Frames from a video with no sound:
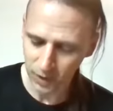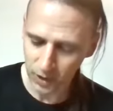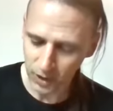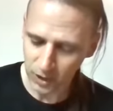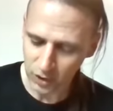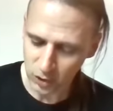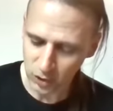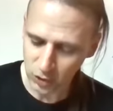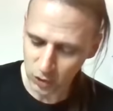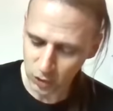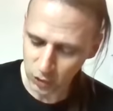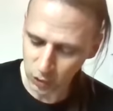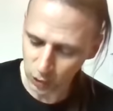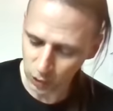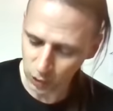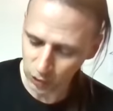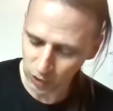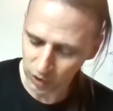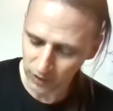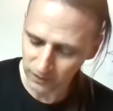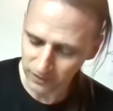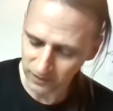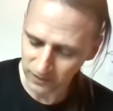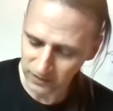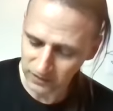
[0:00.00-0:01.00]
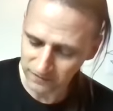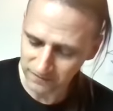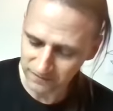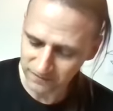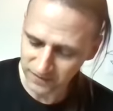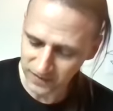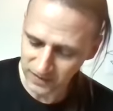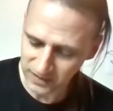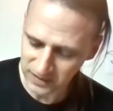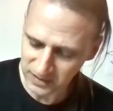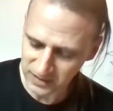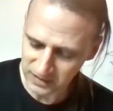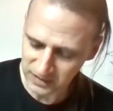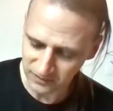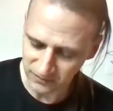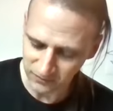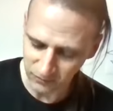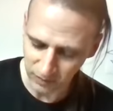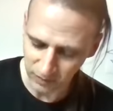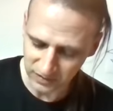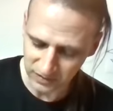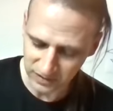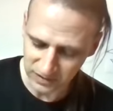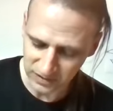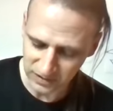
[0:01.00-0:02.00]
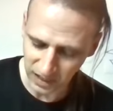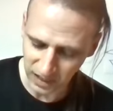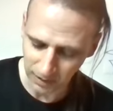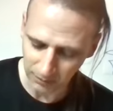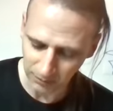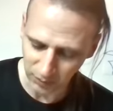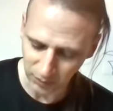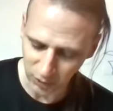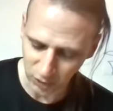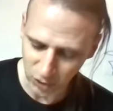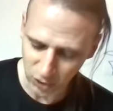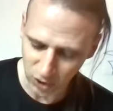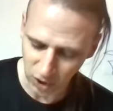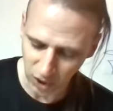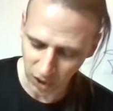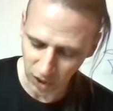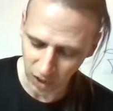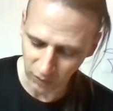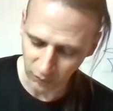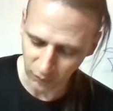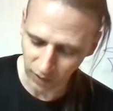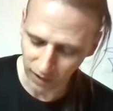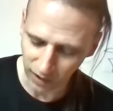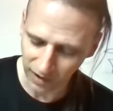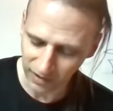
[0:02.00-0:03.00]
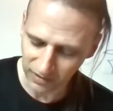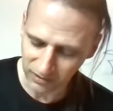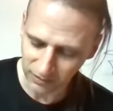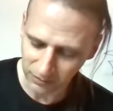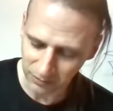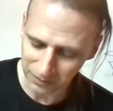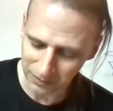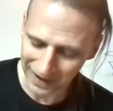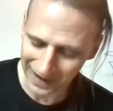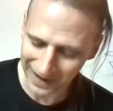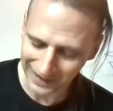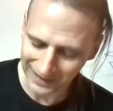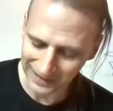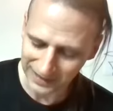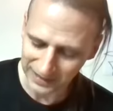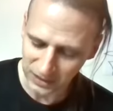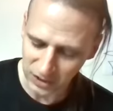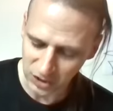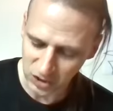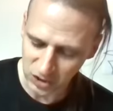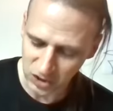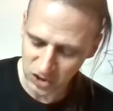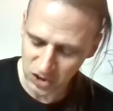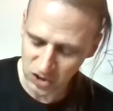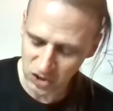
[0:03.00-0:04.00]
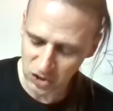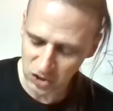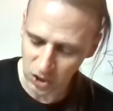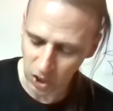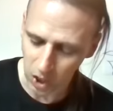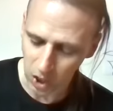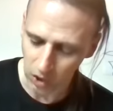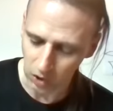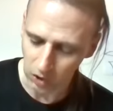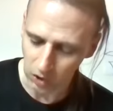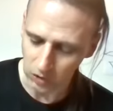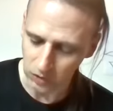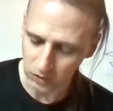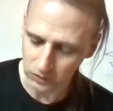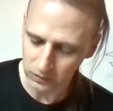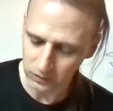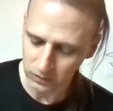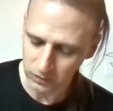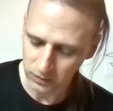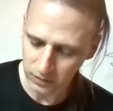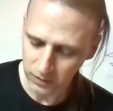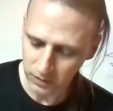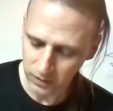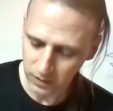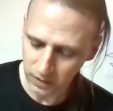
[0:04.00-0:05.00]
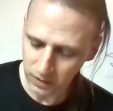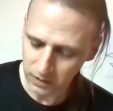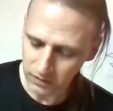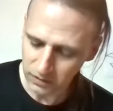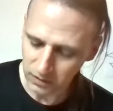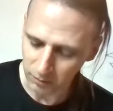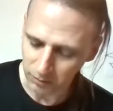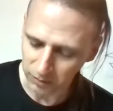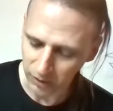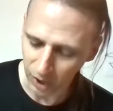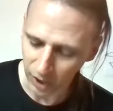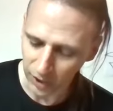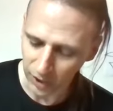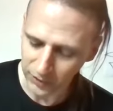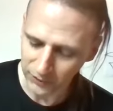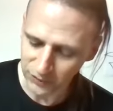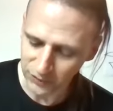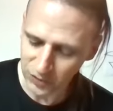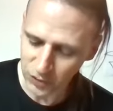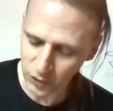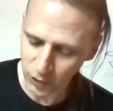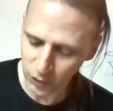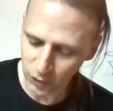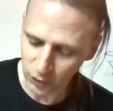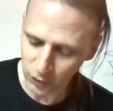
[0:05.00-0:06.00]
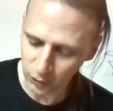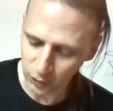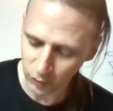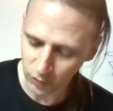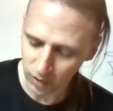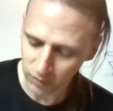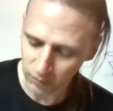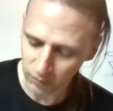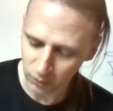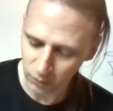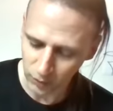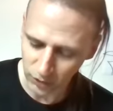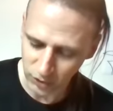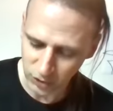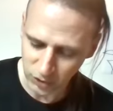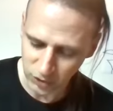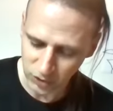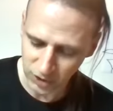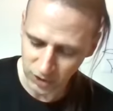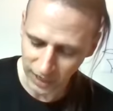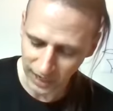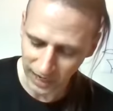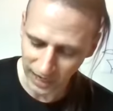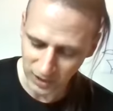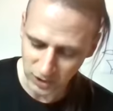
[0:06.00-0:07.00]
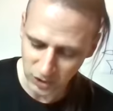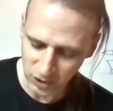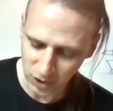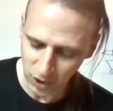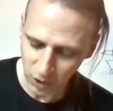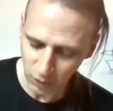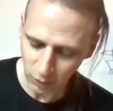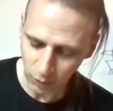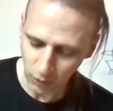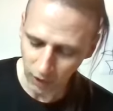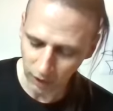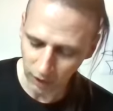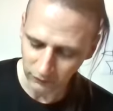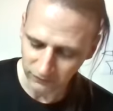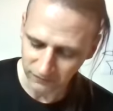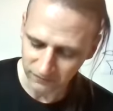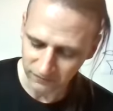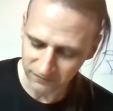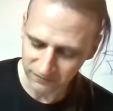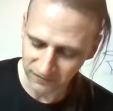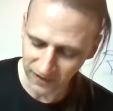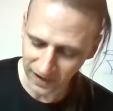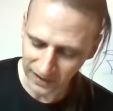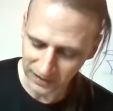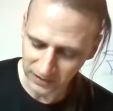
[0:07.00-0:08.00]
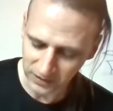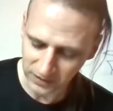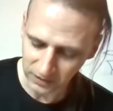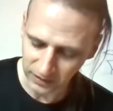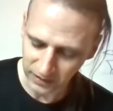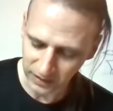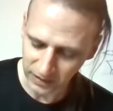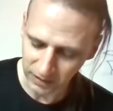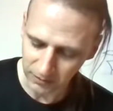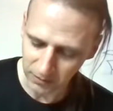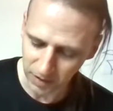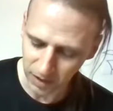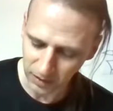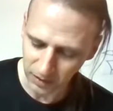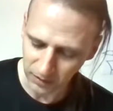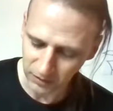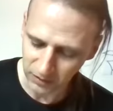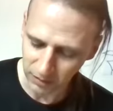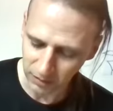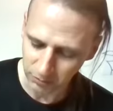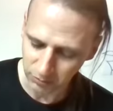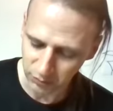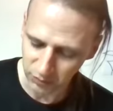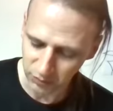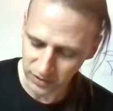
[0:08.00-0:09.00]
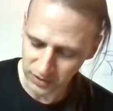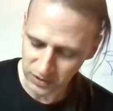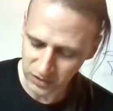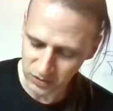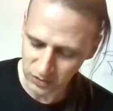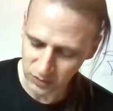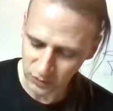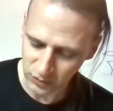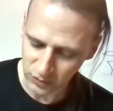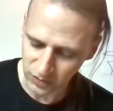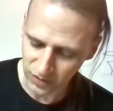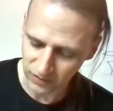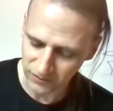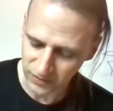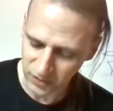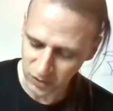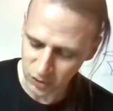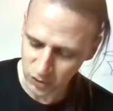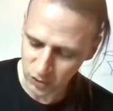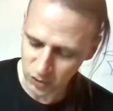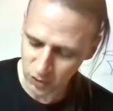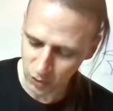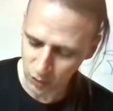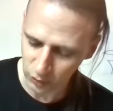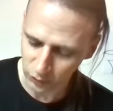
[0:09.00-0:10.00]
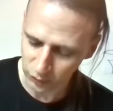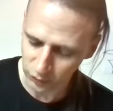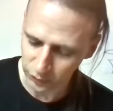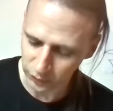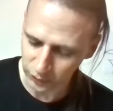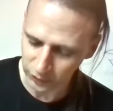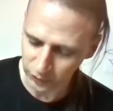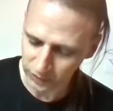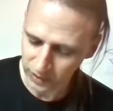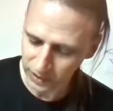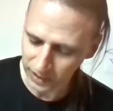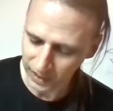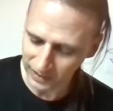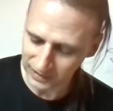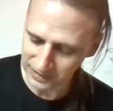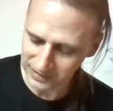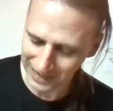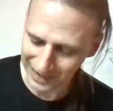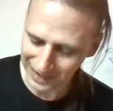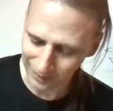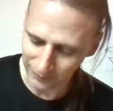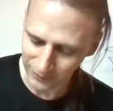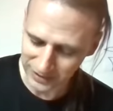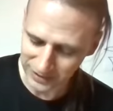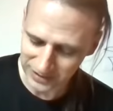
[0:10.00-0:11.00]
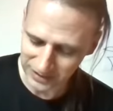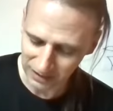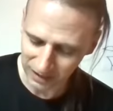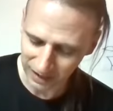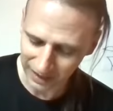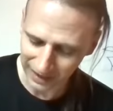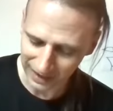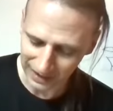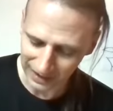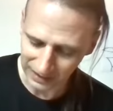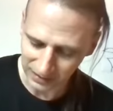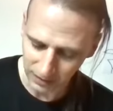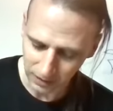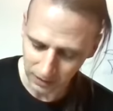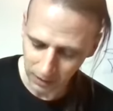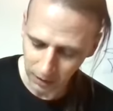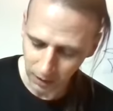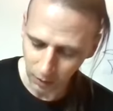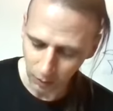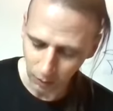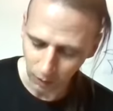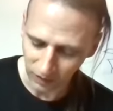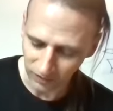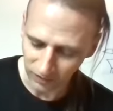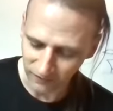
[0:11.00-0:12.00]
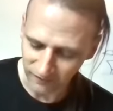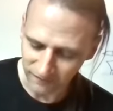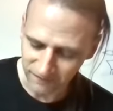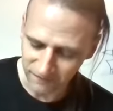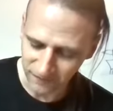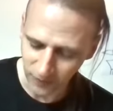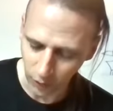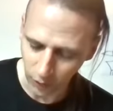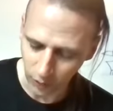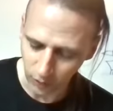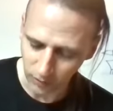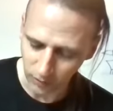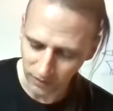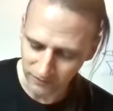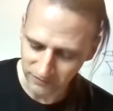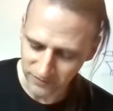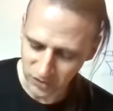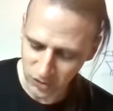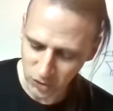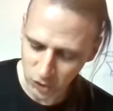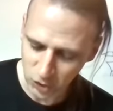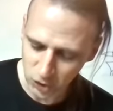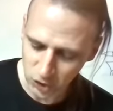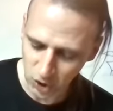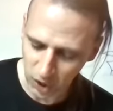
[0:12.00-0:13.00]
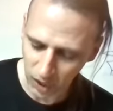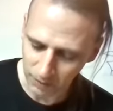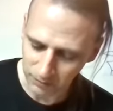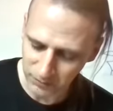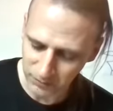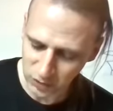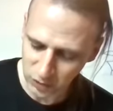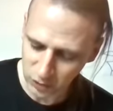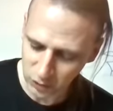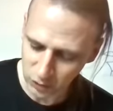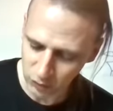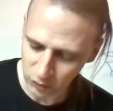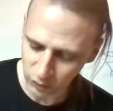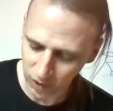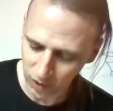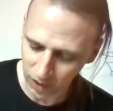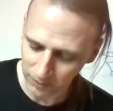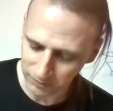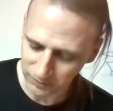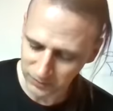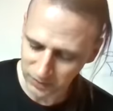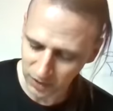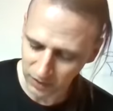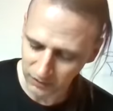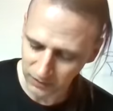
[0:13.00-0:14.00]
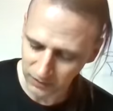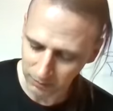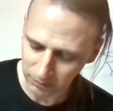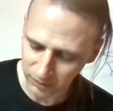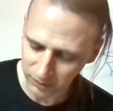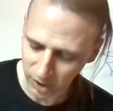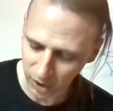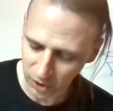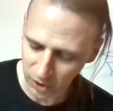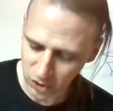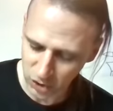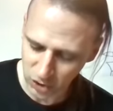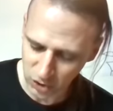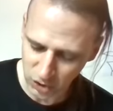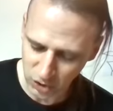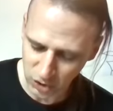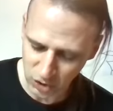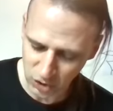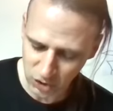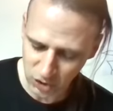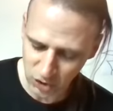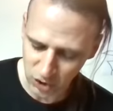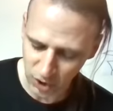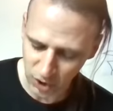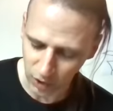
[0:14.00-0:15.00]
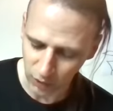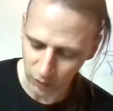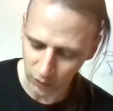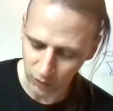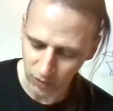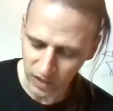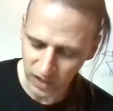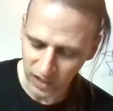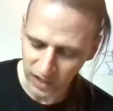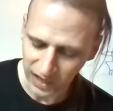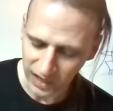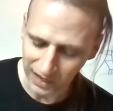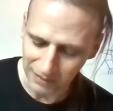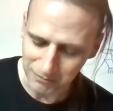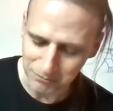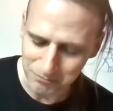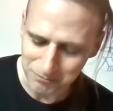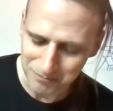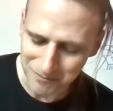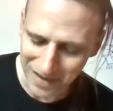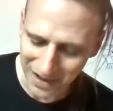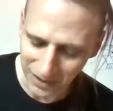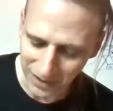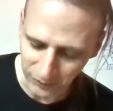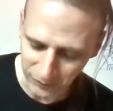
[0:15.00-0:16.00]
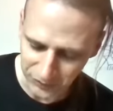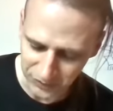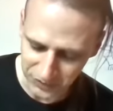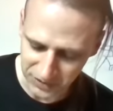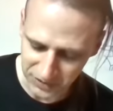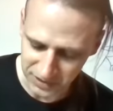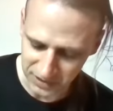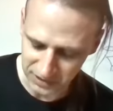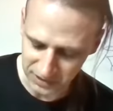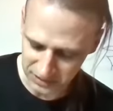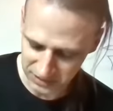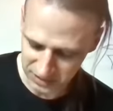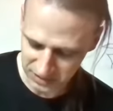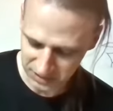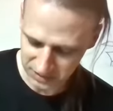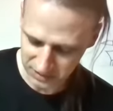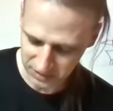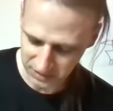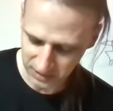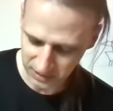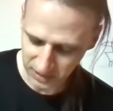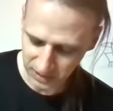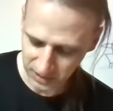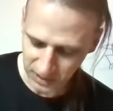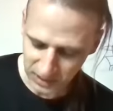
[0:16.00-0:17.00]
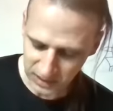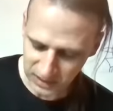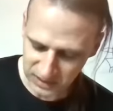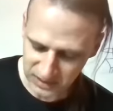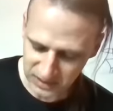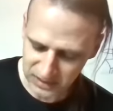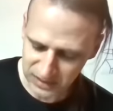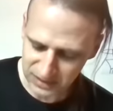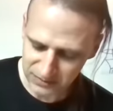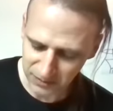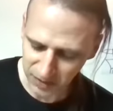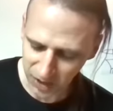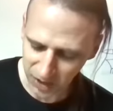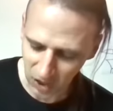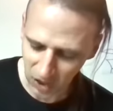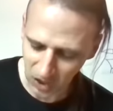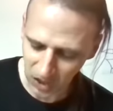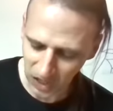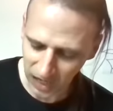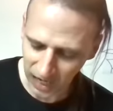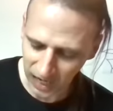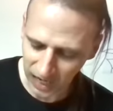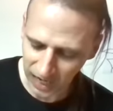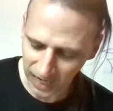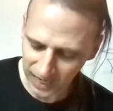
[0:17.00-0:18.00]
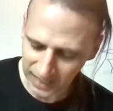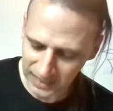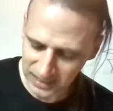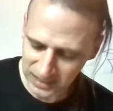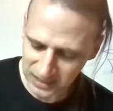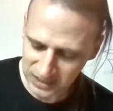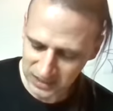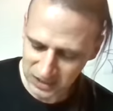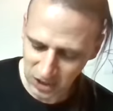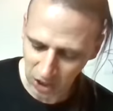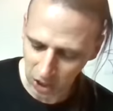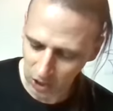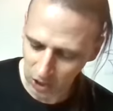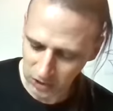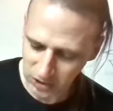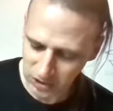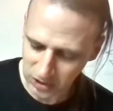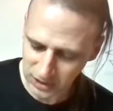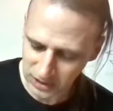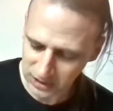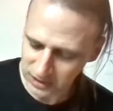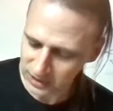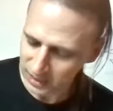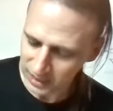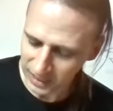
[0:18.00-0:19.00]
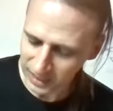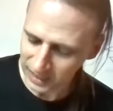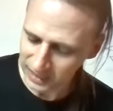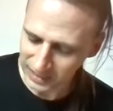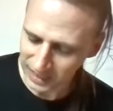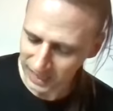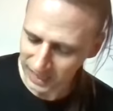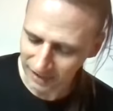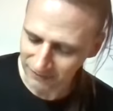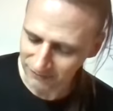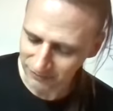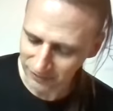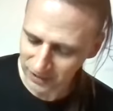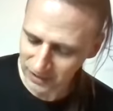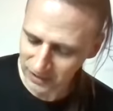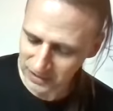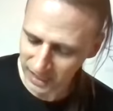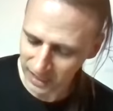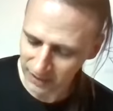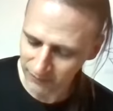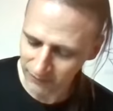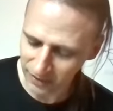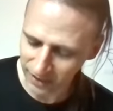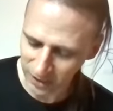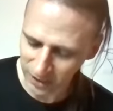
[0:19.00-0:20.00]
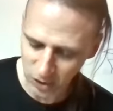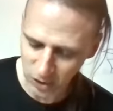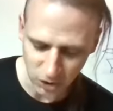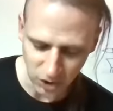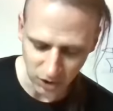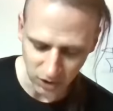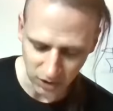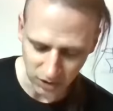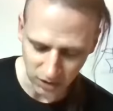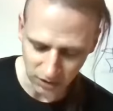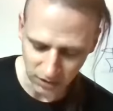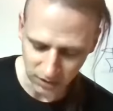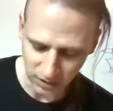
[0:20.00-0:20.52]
He stood on the defensive with his upper jaw writhed back in a snarl. The blood of Sir Grummore's gash welled fatly among the bristles of his shoulder and down his leg, while the foam of his chops dropped on the blushing snow and melted it. His small eyes darted in every direction.